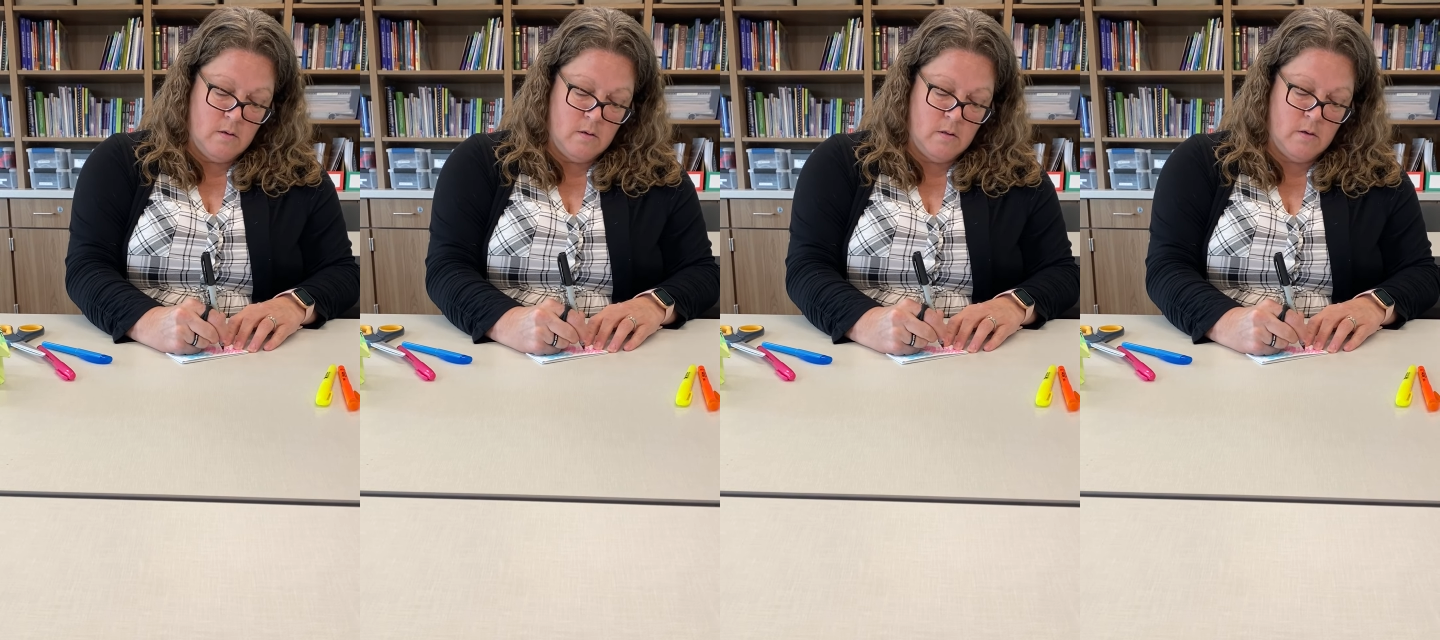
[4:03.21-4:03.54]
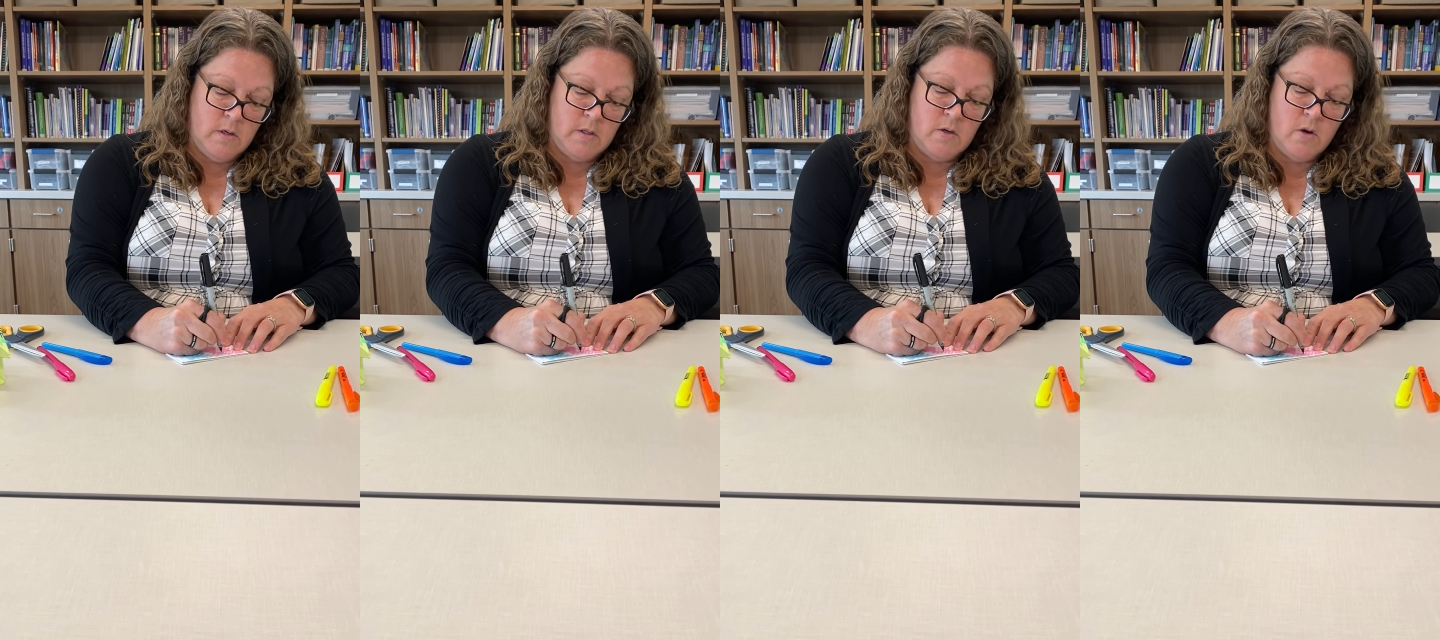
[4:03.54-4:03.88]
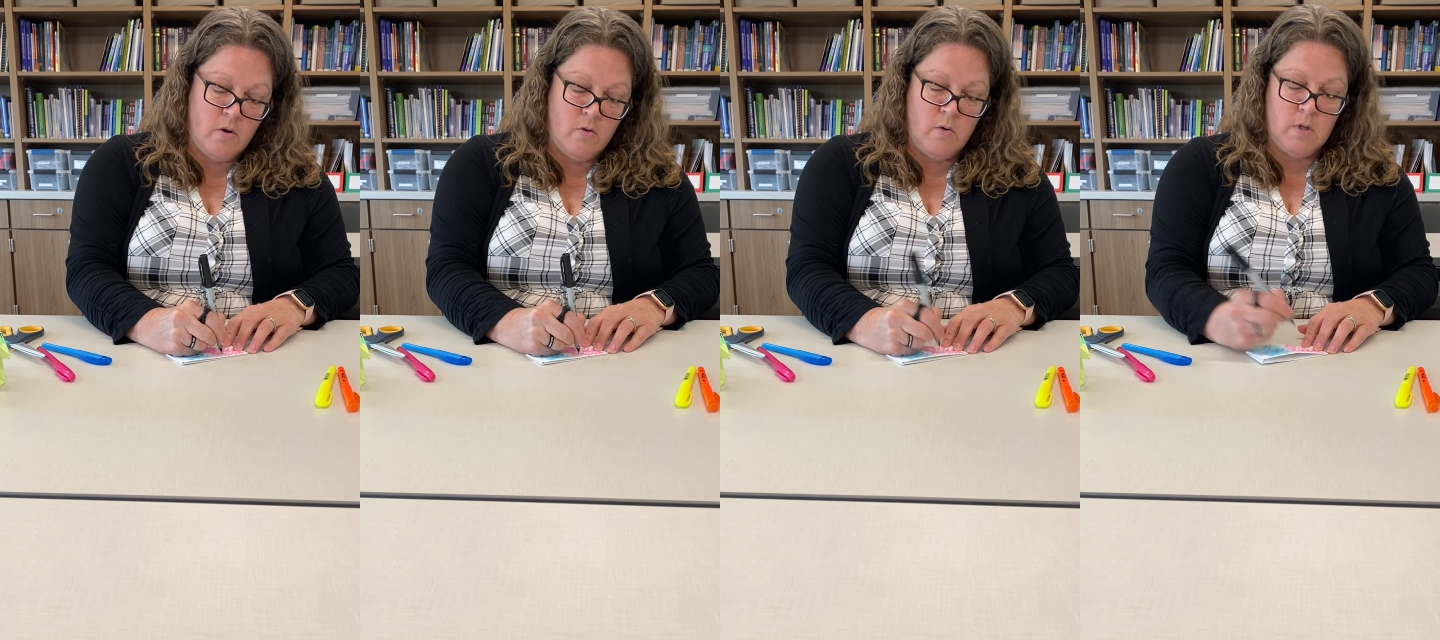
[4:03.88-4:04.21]
There is
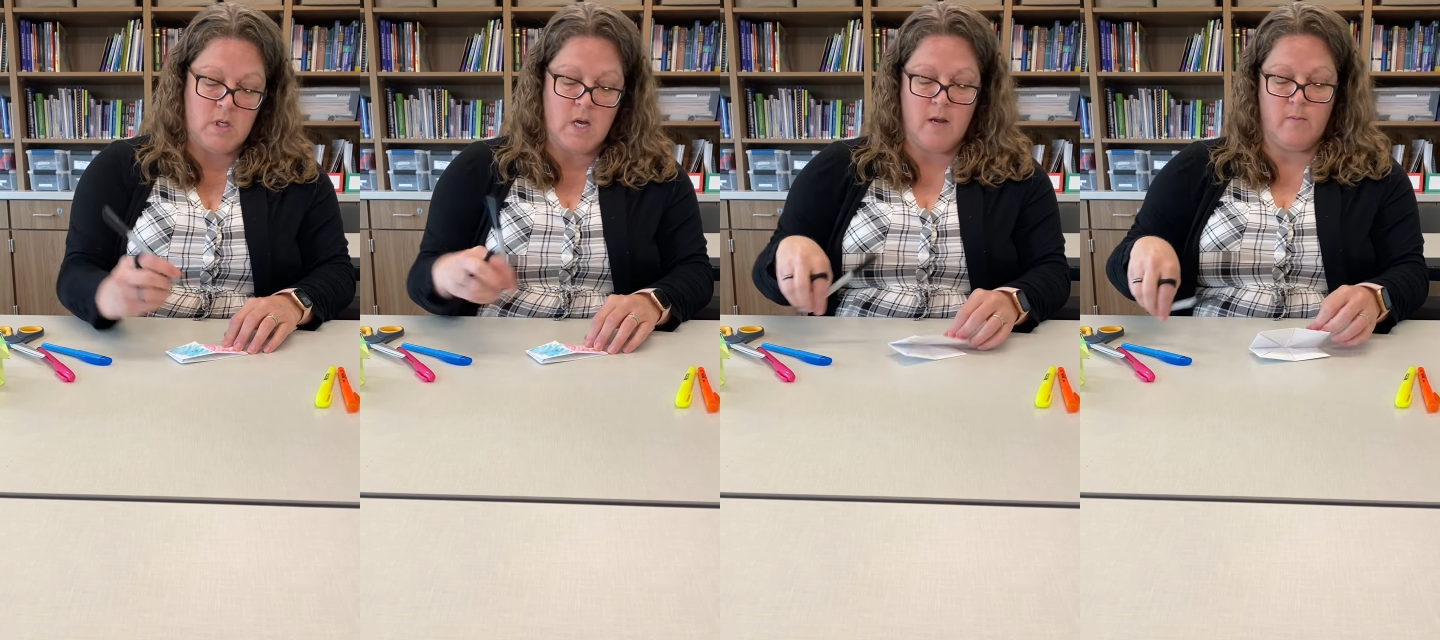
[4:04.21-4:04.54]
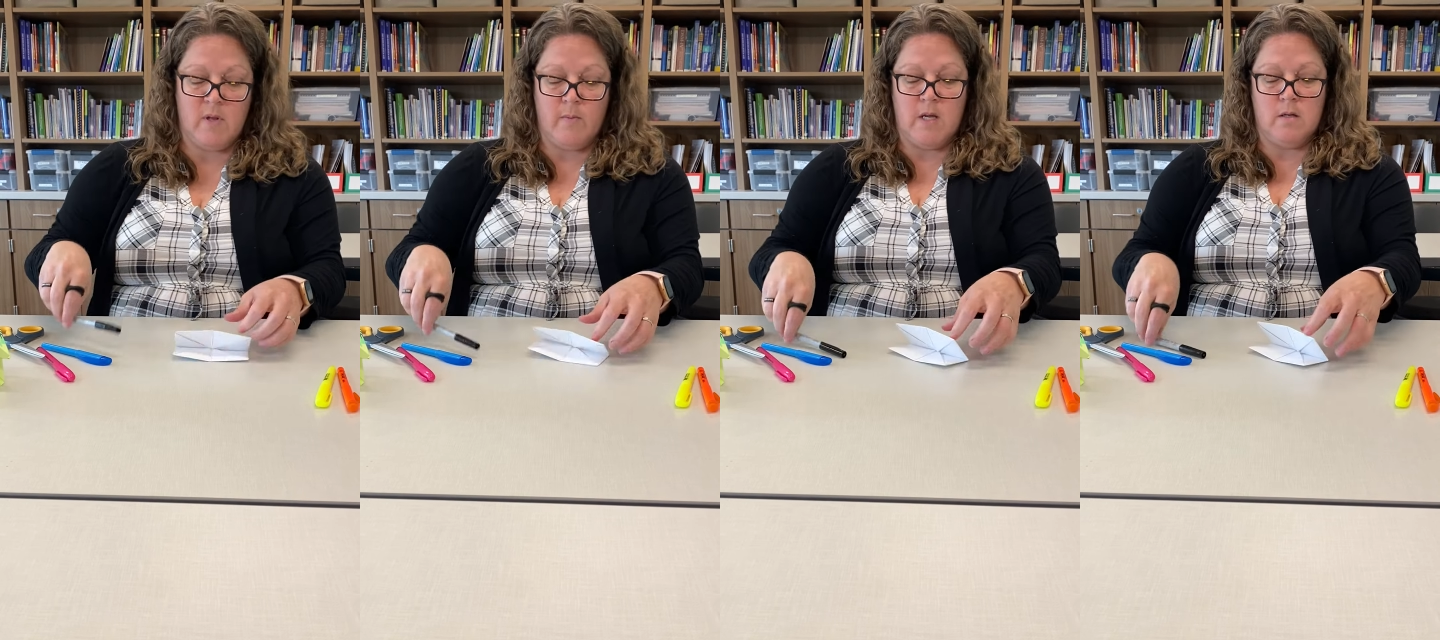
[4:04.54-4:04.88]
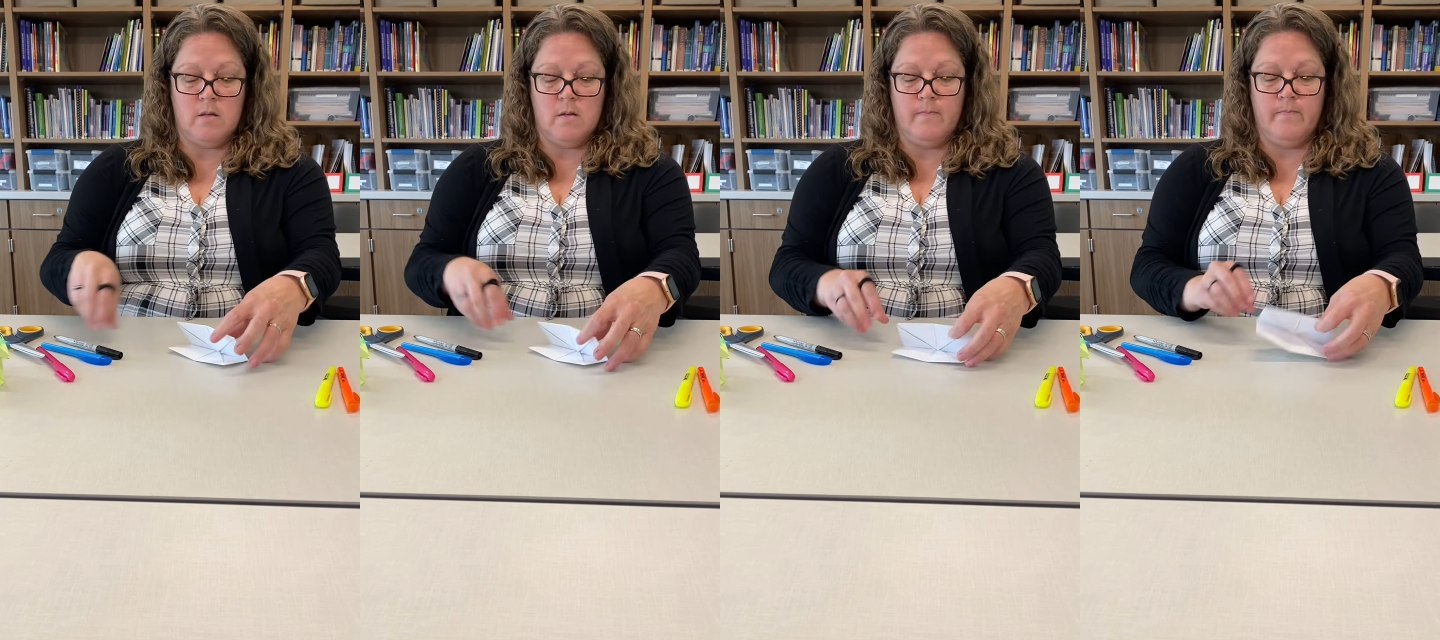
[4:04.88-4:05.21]
no time
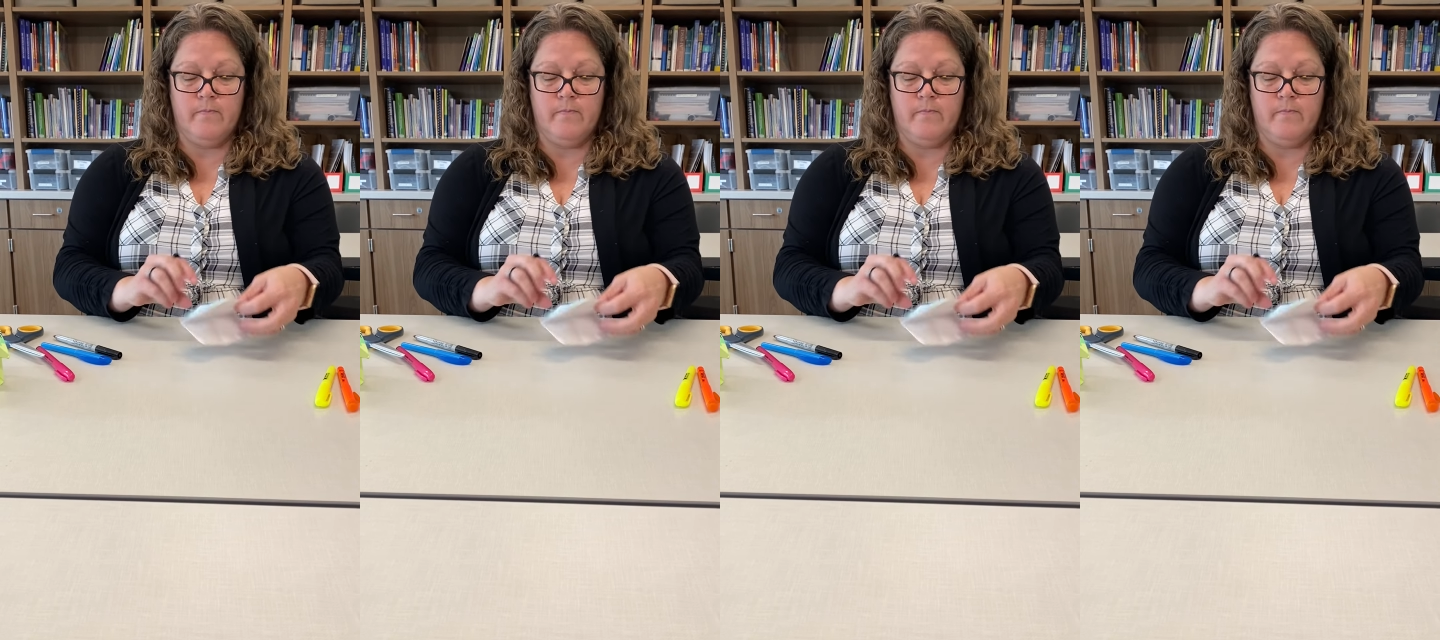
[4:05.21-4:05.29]
limit.